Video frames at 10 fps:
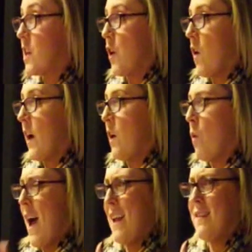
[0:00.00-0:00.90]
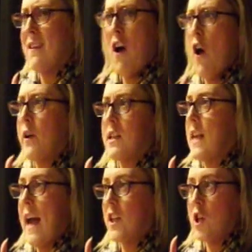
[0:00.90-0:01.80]
scenario and how it's
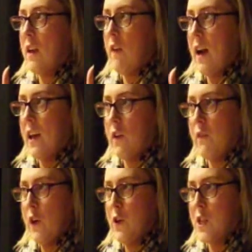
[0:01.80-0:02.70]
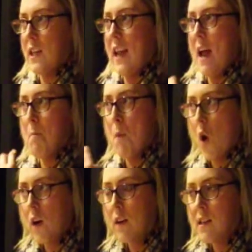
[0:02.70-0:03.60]
actually very confusing, and
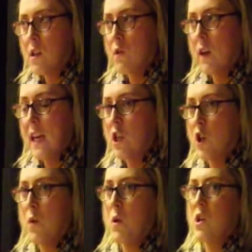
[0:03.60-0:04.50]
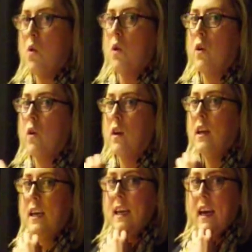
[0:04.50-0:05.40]
Martin isn't really sure what's going on,
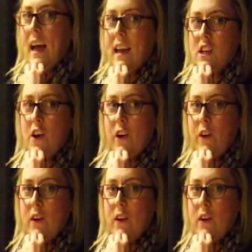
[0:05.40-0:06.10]
and how